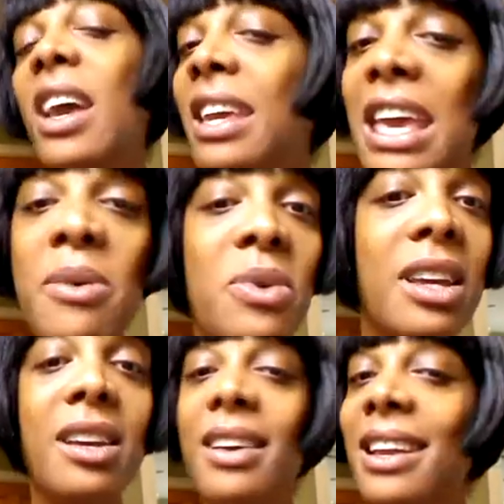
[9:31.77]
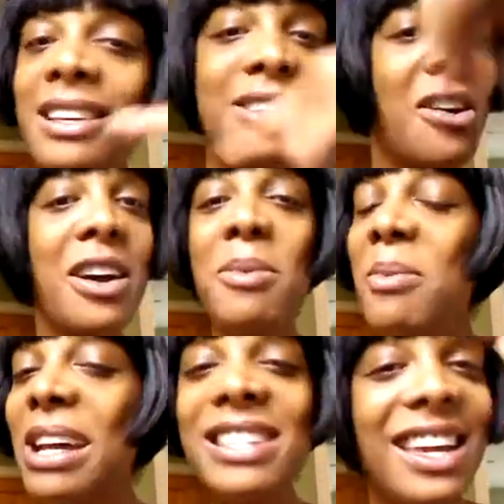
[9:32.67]
again, and it's all
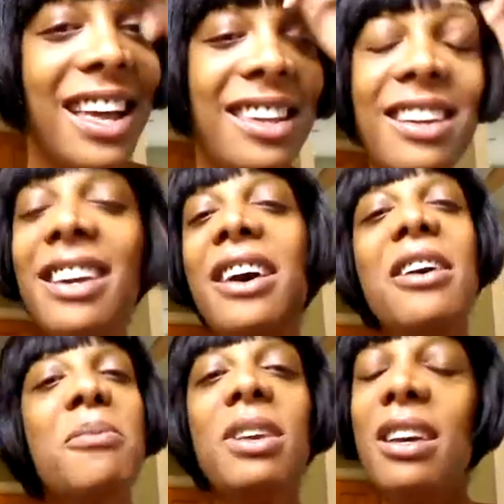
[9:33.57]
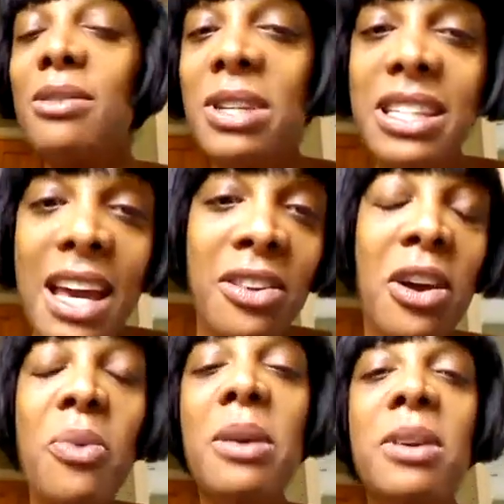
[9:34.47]
coming back together, because we stand in
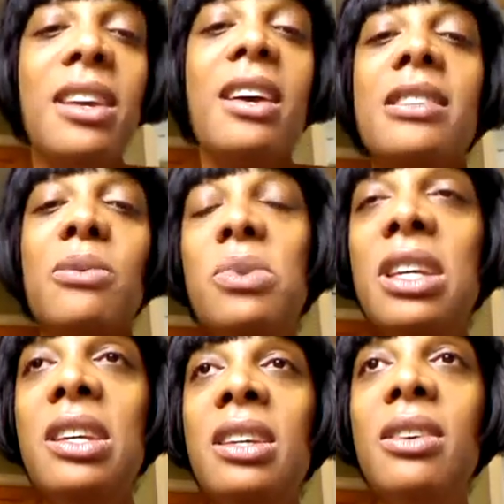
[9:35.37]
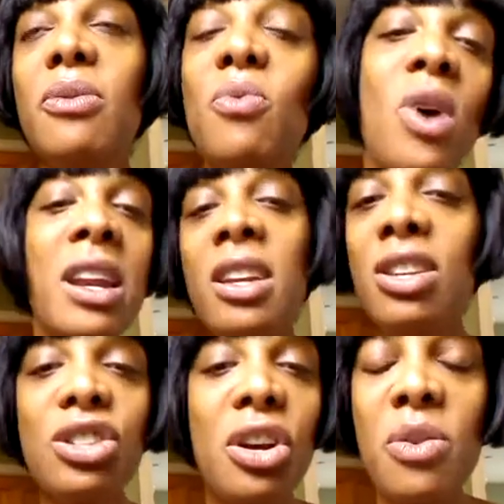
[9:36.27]
our way because we want it
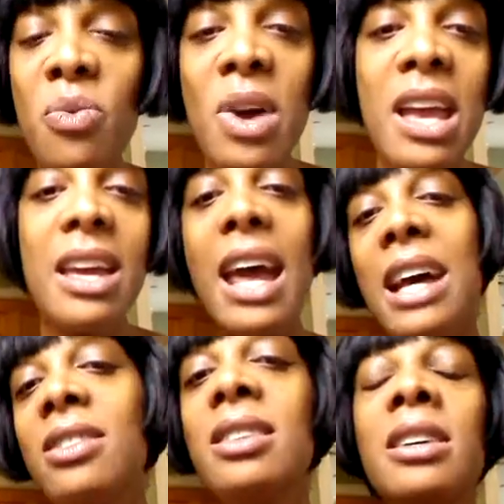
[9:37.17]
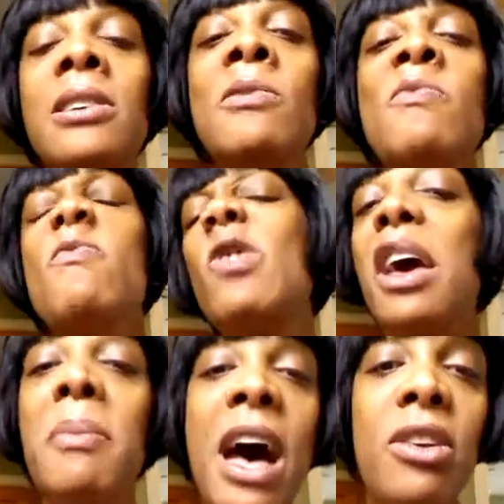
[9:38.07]
a certain way. It has to
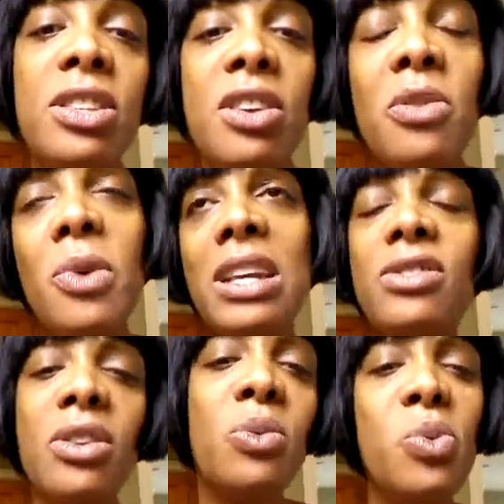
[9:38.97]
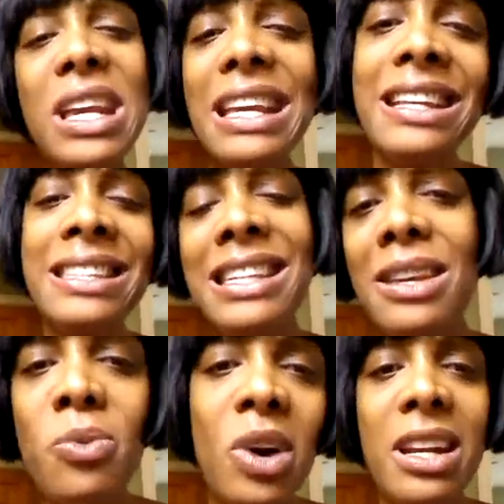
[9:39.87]
come out a certain way so that we can
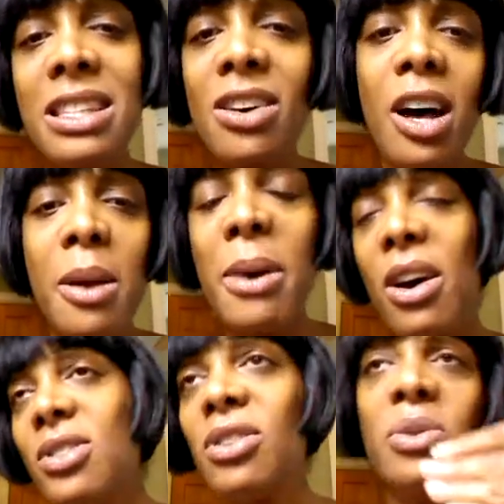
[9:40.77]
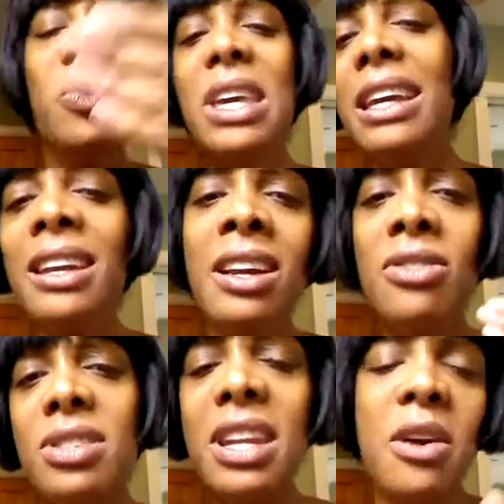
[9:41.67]
see what it's all about, so that we can
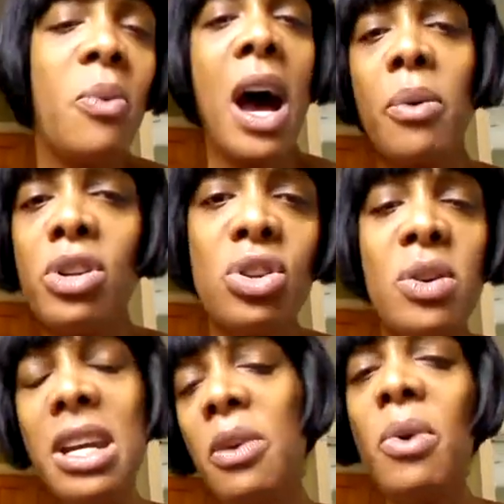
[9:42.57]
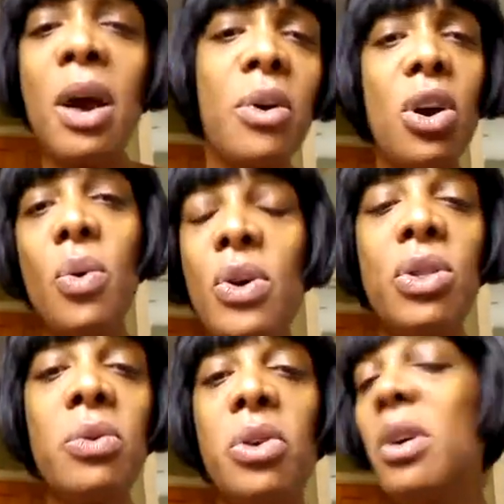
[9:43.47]
understand why we're doing it, why we're going
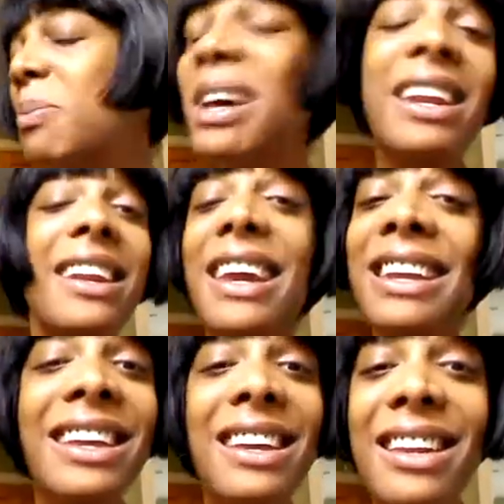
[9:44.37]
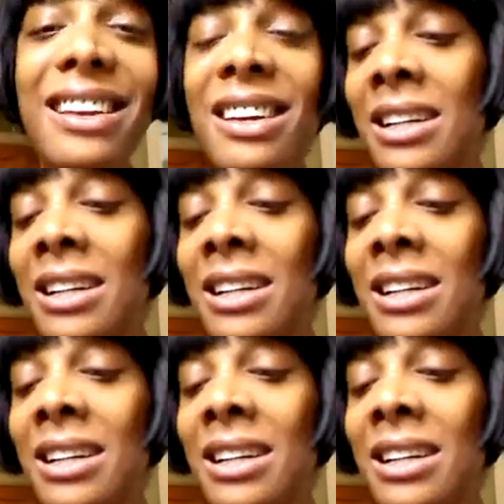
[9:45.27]
through it. But it ain't it.